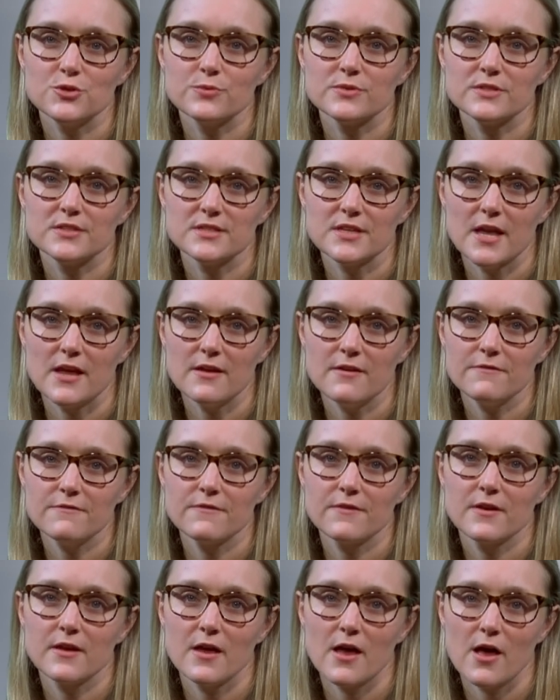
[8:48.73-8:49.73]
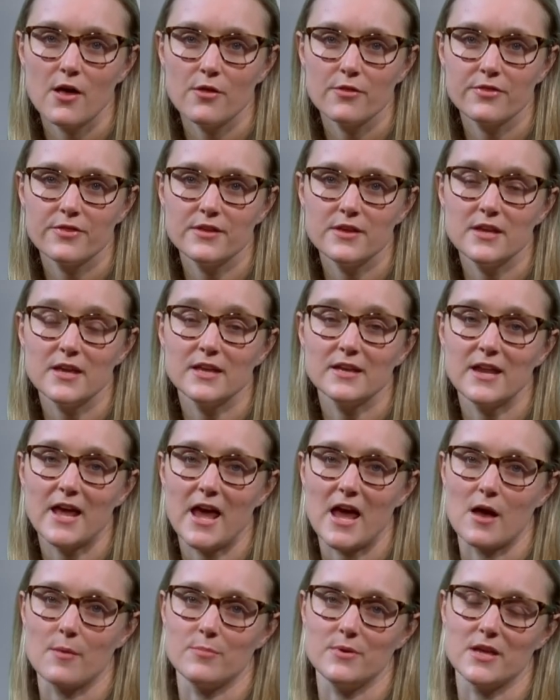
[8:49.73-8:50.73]
you a safe, healthy, and
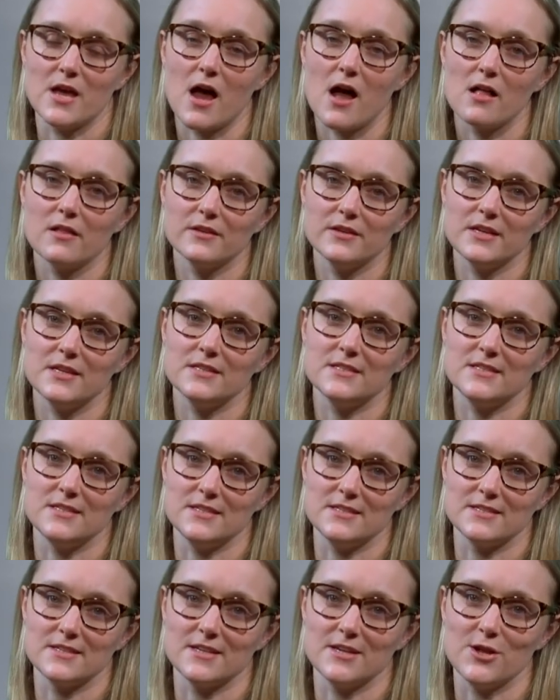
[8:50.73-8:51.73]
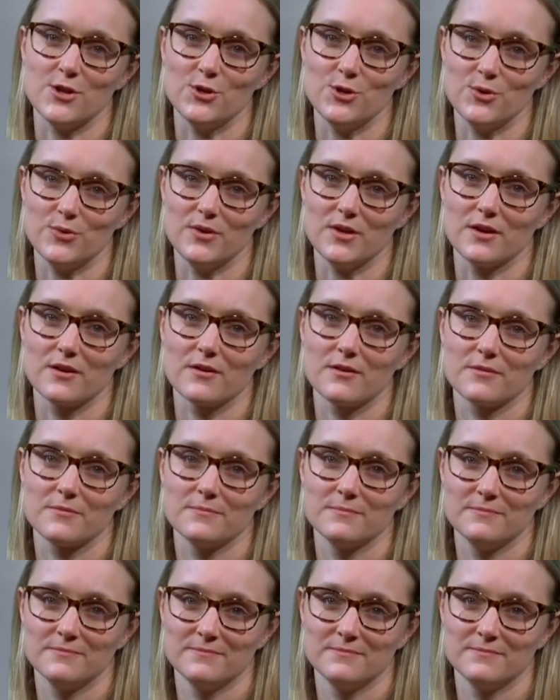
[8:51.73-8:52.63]
happy holiday season and New Year.